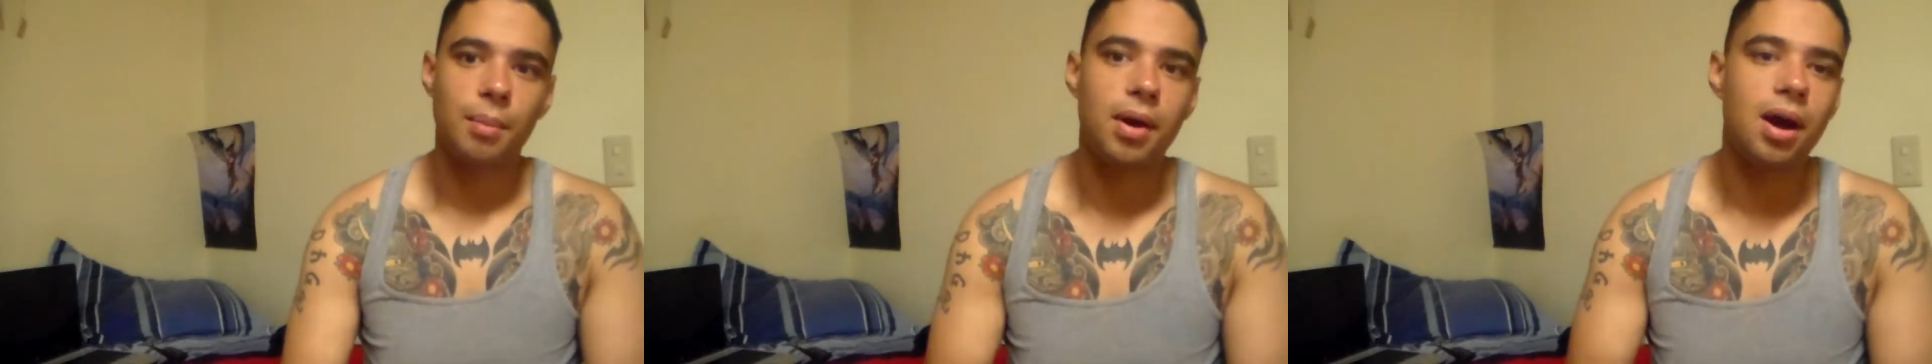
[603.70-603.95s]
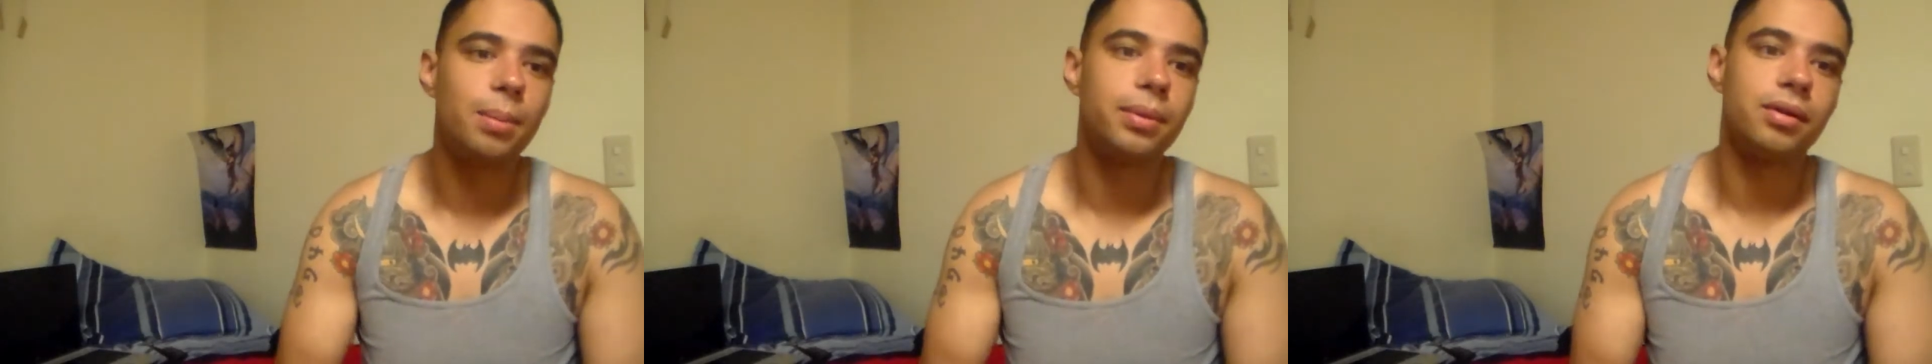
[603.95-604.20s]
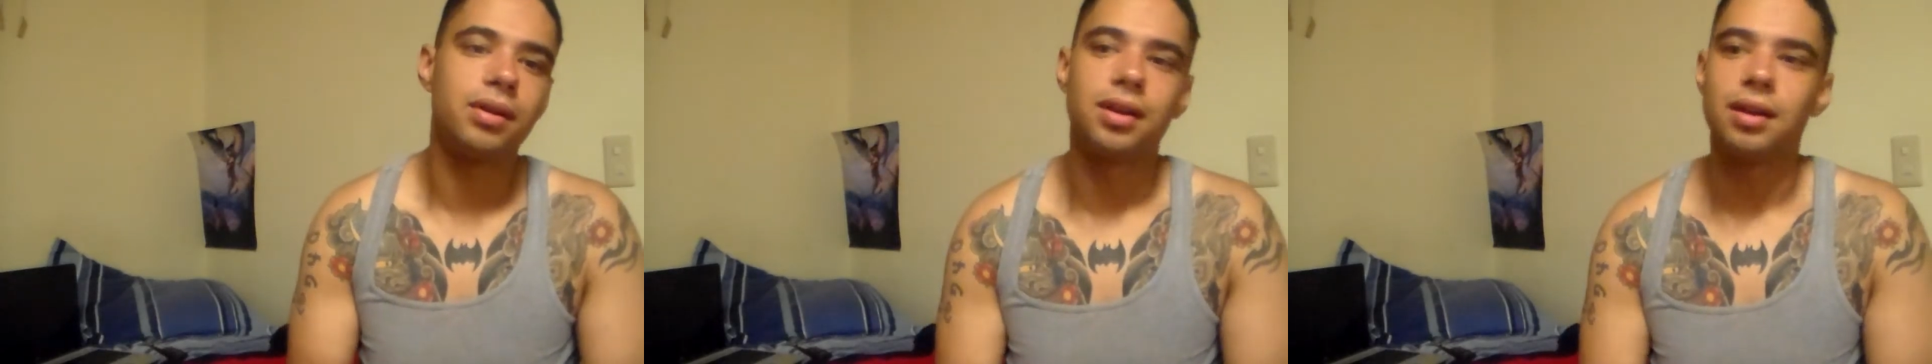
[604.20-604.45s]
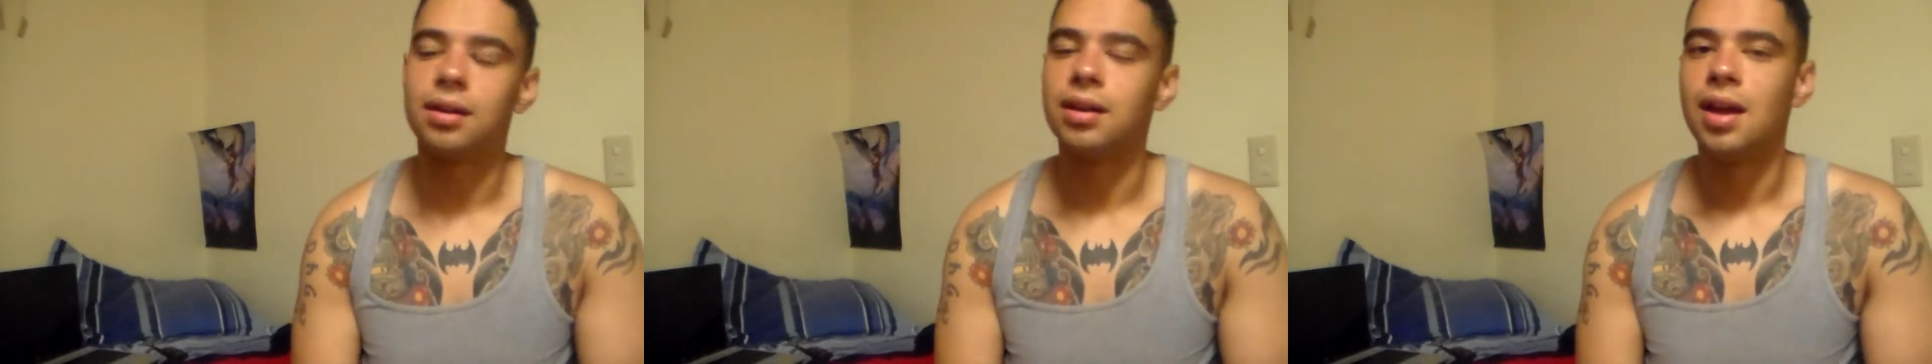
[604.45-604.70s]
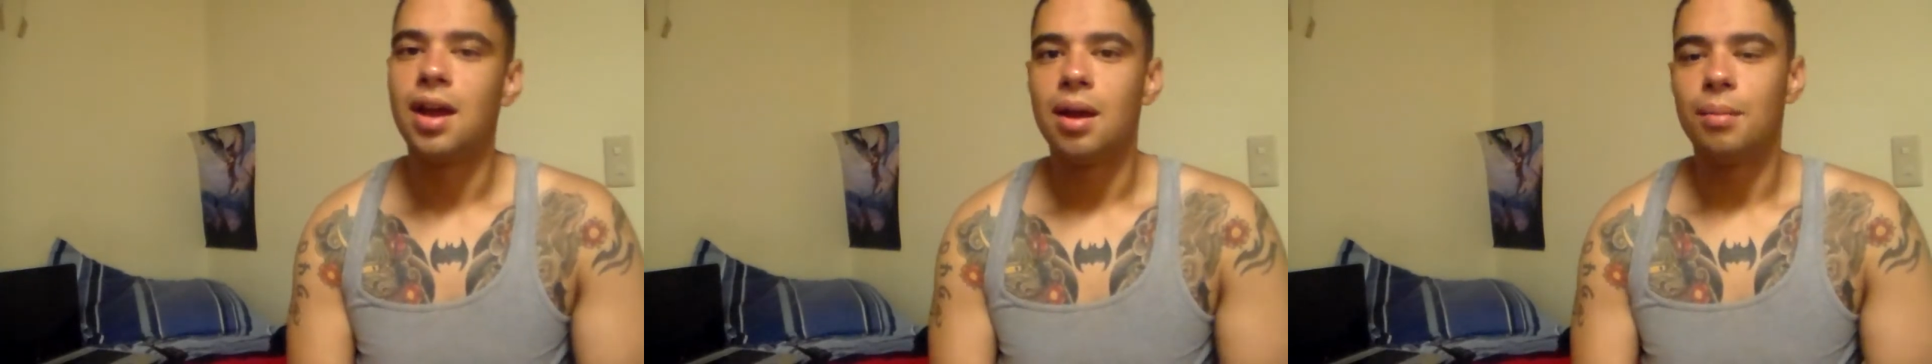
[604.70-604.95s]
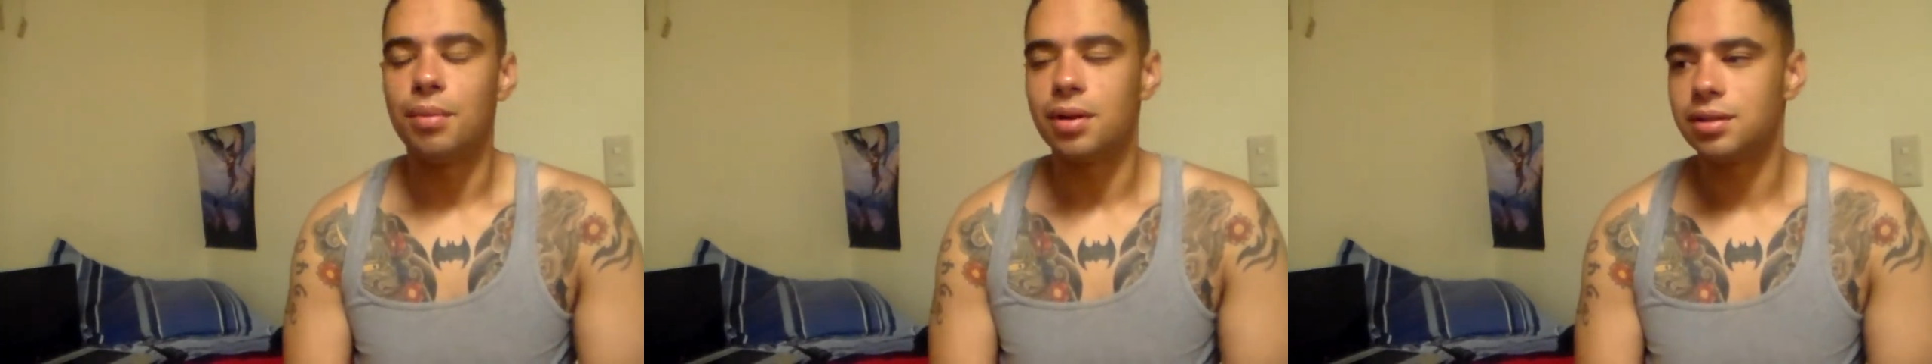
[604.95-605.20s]
got popular again,
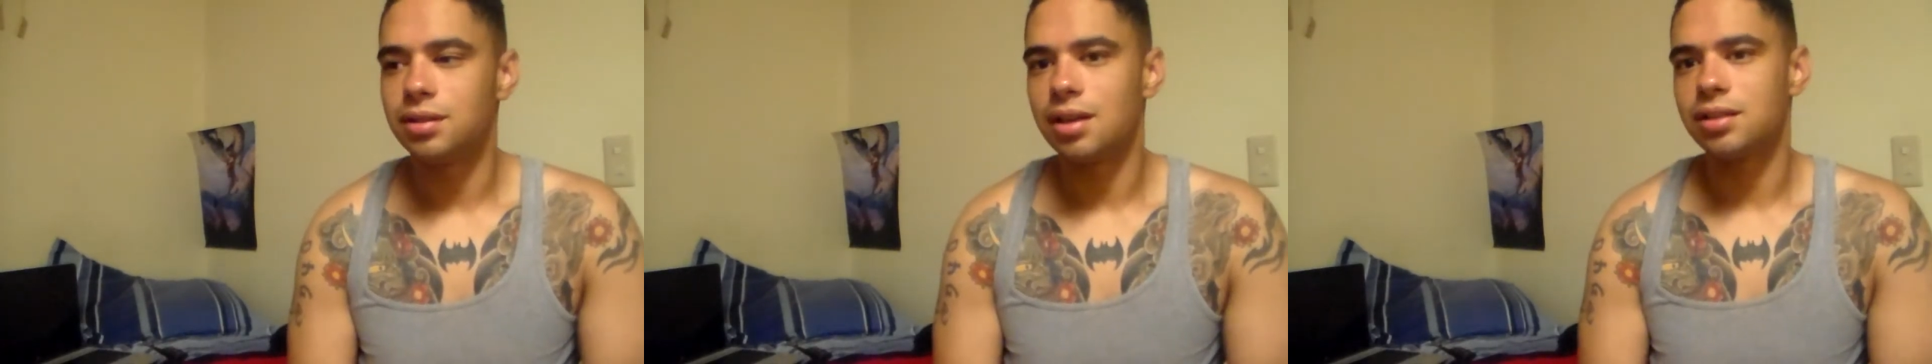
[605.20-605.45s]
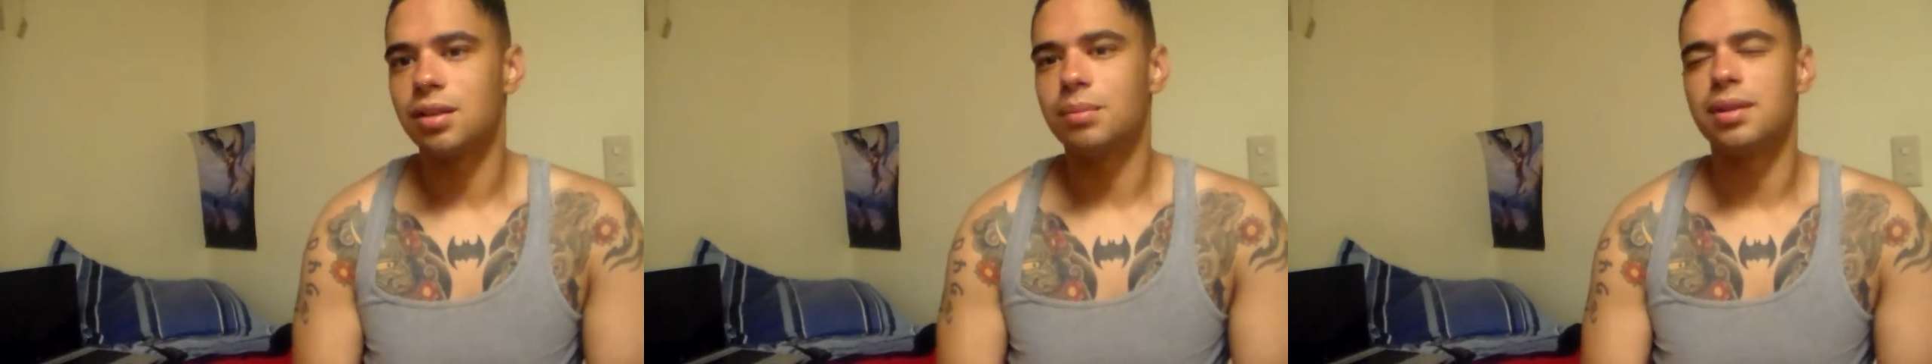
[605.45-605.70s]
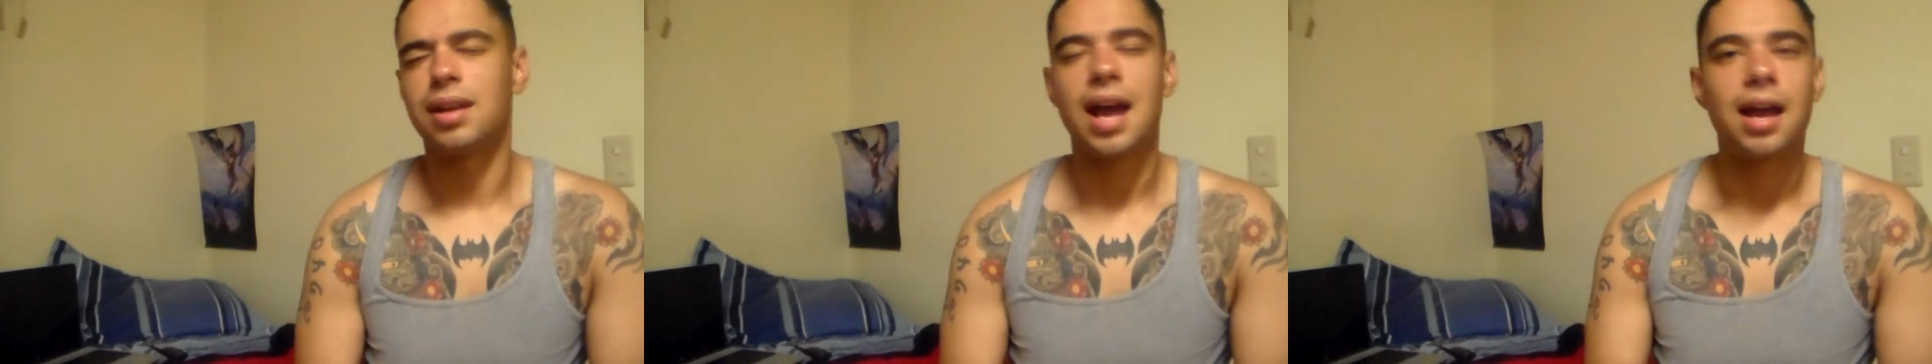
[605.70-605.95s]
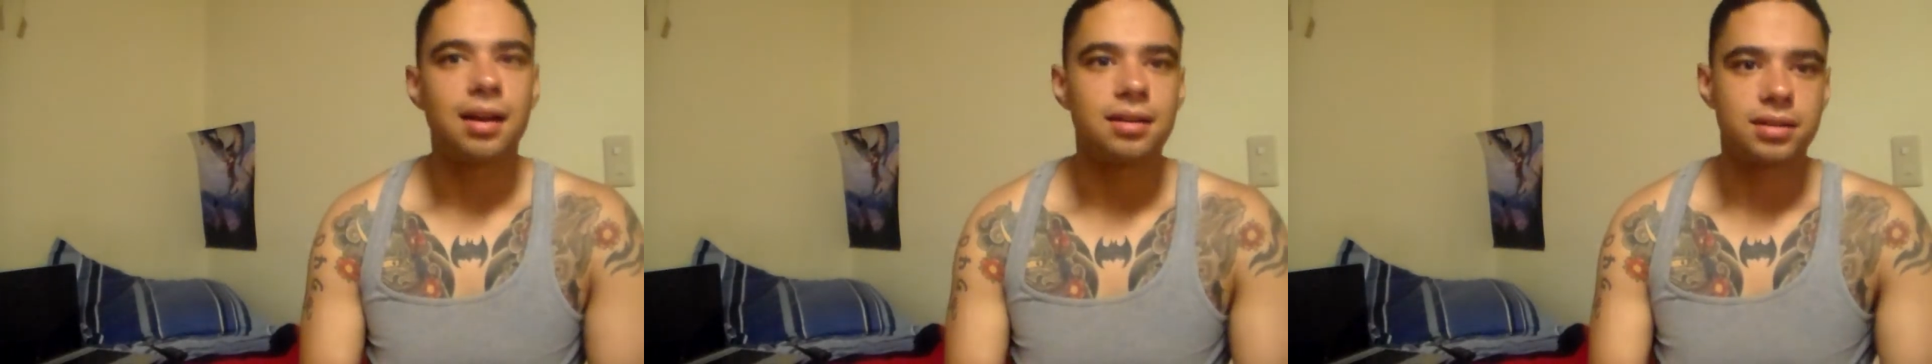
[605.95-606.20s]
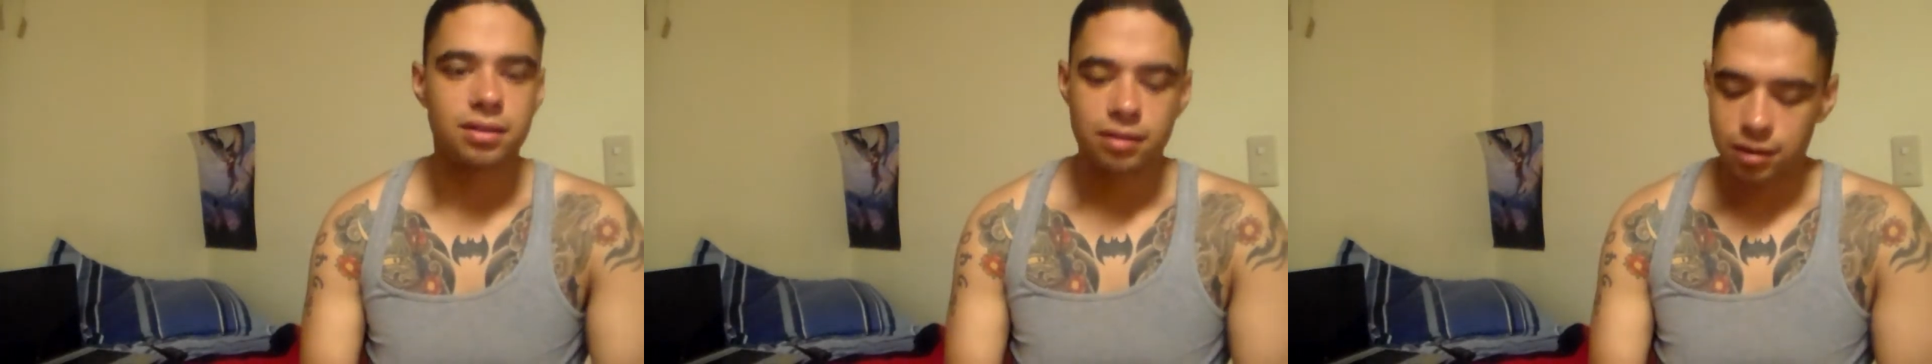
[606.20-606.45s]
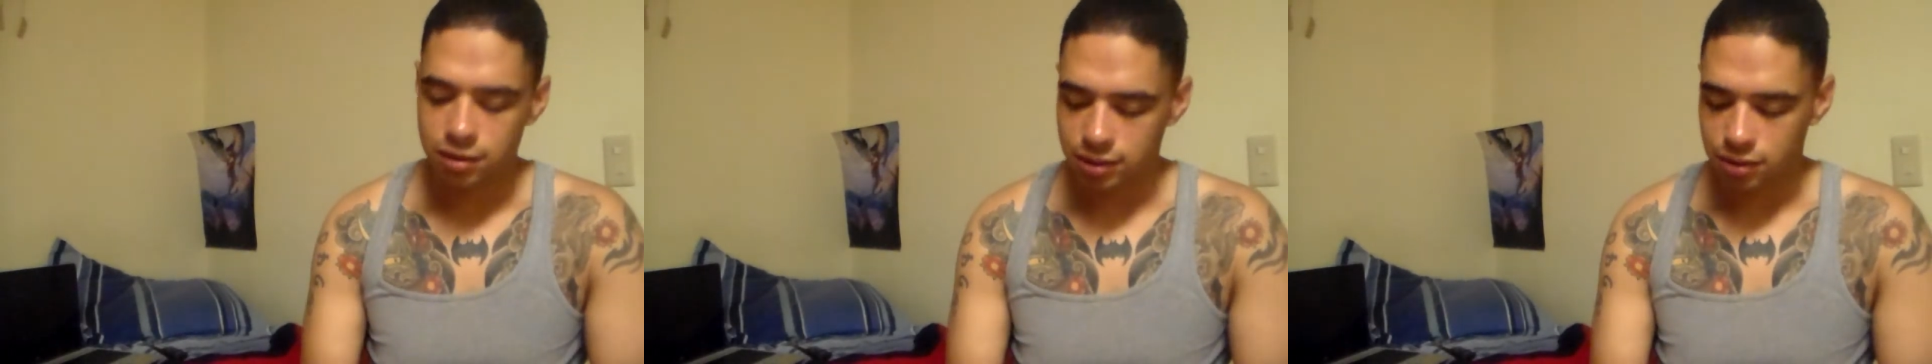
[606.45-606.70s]
but it's not something I
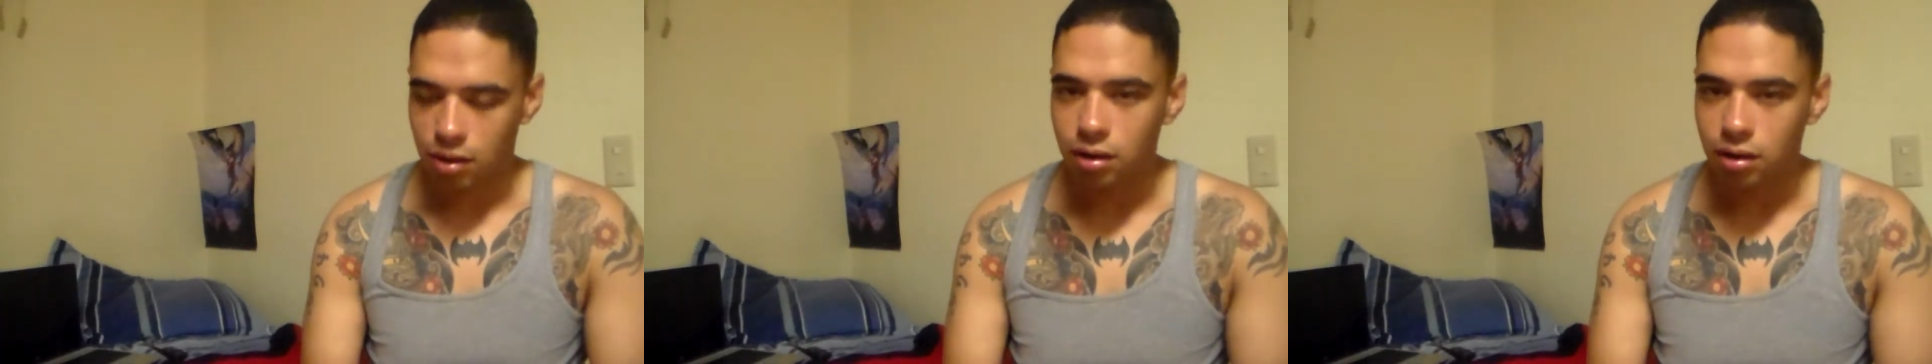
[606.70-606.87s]
necessarily just